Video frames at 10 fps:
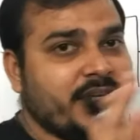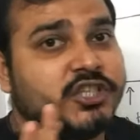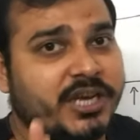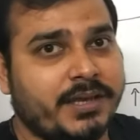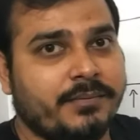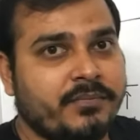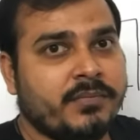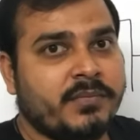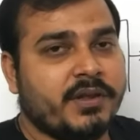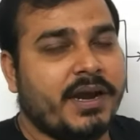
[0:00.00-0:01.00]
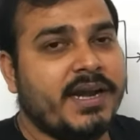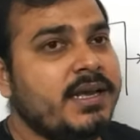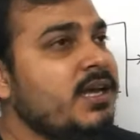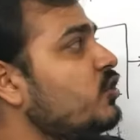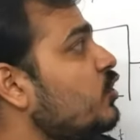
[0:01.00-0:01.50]
initially right
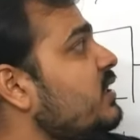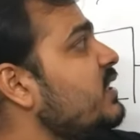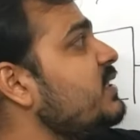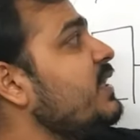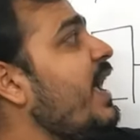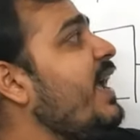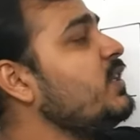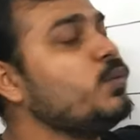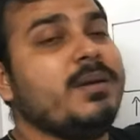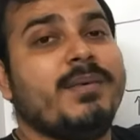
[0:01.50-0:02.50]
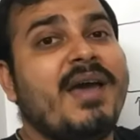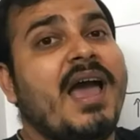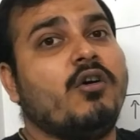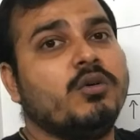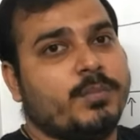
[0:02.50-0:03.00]
so this x will be my
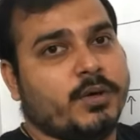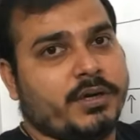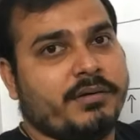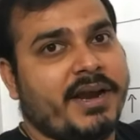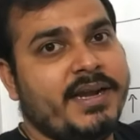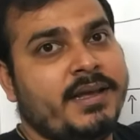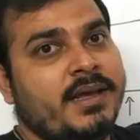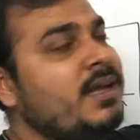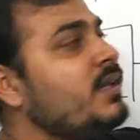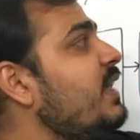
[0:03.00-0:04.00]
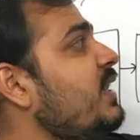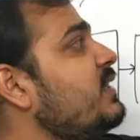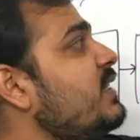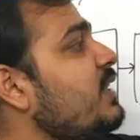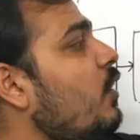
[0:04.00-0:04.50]
output right then
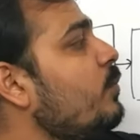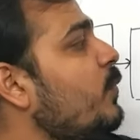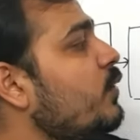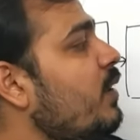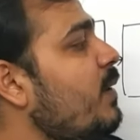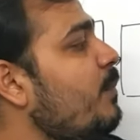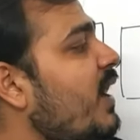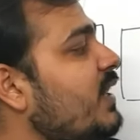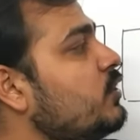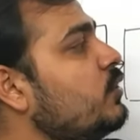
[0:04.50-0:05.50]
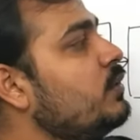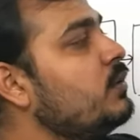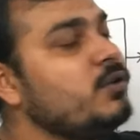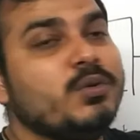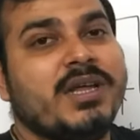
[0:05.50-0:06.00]
this output will be passed
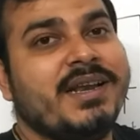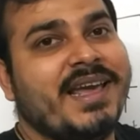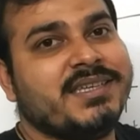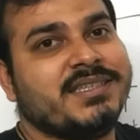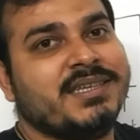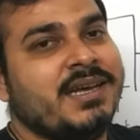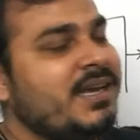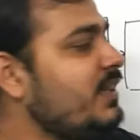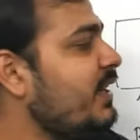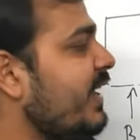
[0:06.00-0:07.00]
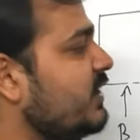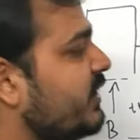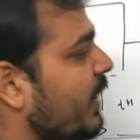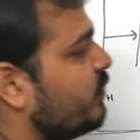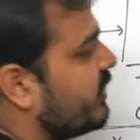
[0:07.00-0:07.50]
to the next in the
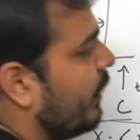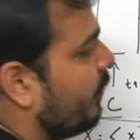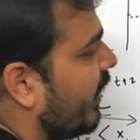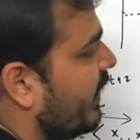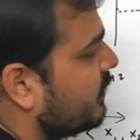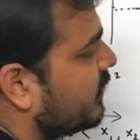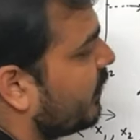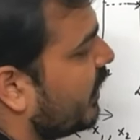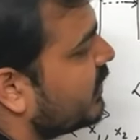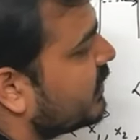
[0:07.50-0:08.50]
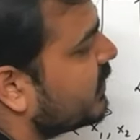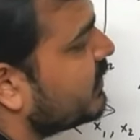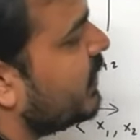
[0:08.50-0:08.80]
next timestamp right similarly this is